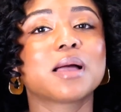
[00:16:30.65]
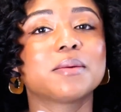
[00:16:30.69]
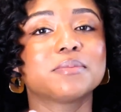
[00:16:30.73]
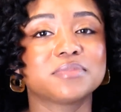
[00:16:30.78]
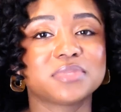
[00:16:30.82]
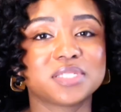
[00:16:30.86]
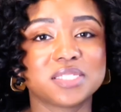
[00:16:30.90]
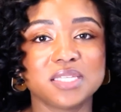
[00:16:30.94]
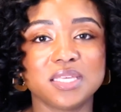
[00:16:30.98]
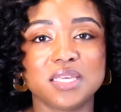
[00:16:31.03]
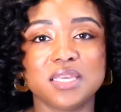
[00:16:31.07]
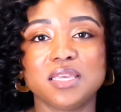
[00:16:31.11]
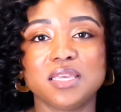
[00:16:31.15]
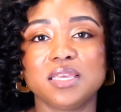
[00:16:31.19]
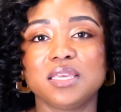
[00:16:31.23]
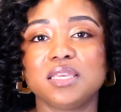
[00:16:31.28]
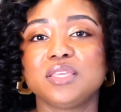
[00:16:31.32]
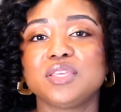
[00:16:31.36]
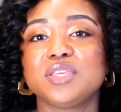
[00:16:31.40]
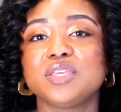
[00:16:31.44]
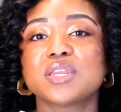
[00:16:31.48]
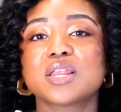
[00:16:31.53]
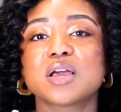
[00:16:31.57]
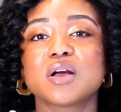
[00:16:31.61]
I'm
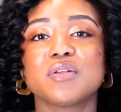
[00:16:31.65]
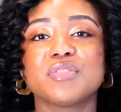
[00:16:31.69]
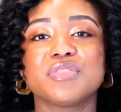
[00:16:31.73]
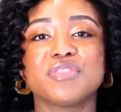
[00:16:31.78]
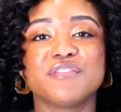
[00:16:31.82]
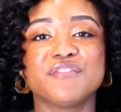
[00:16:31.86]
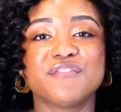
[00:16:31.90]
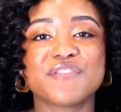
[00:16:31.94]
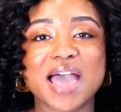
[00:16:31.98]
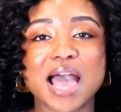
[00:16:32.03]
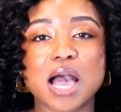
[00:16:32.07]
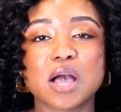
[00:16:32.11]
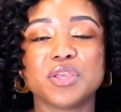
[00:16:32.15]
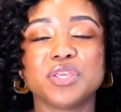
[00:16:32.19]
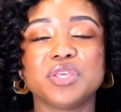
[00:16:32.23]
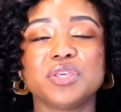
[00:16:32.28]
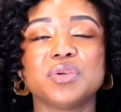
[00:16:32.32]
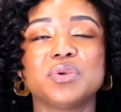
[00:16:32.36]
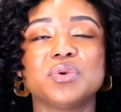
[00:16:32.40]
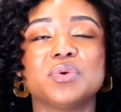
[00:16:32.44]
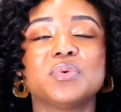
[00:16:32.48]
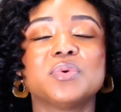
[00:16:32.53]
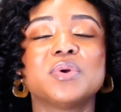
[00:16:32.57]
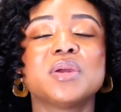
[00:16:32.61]
seeing, the
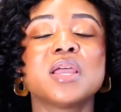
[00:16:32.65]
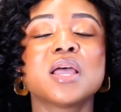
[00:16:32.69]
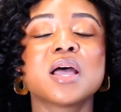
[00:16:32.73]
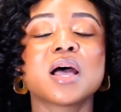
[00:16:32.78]
value.